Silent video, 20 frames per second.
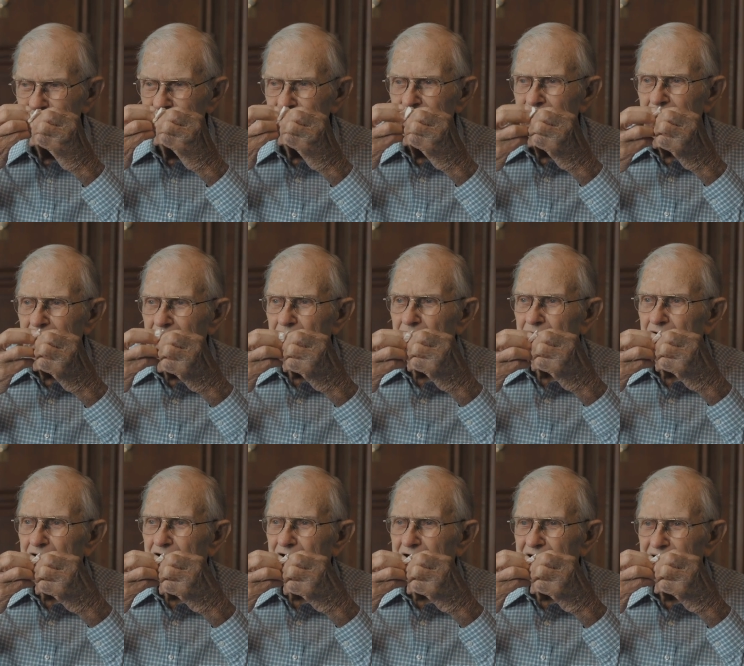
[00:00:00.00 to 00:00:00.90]
Is there
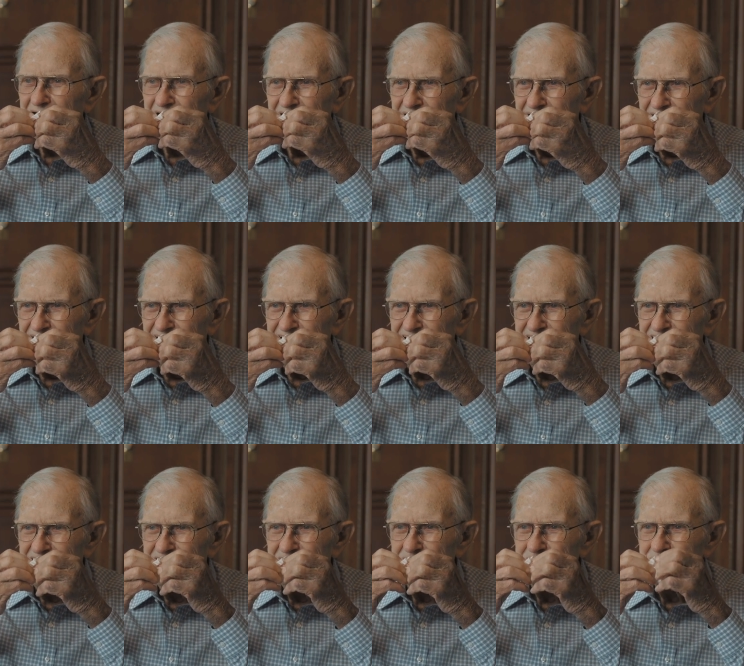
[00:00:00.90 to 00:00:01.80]
anything else that
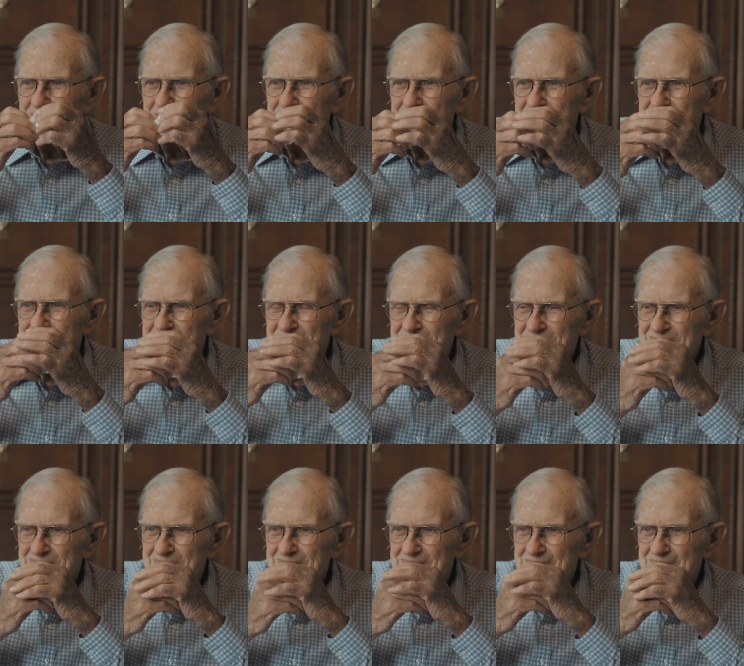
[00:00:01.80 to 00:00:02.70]
you
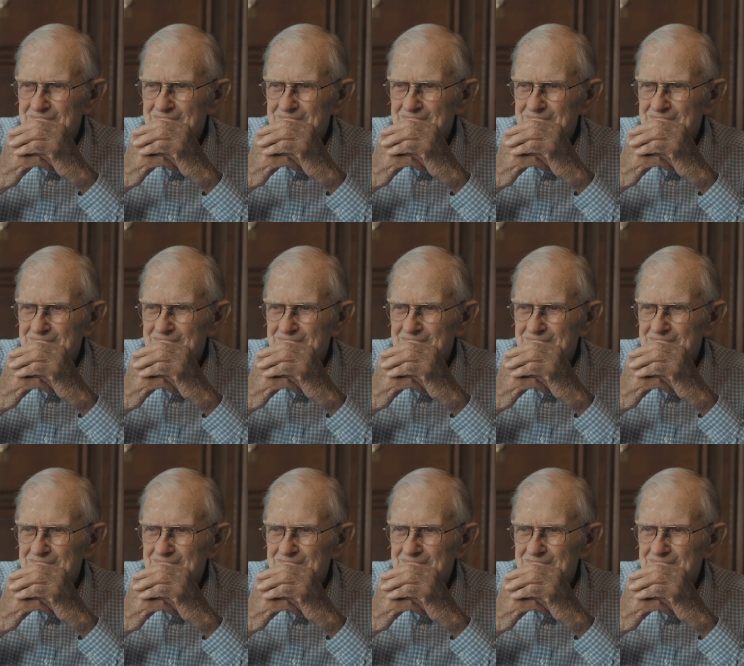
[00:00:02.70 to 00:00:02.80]
remember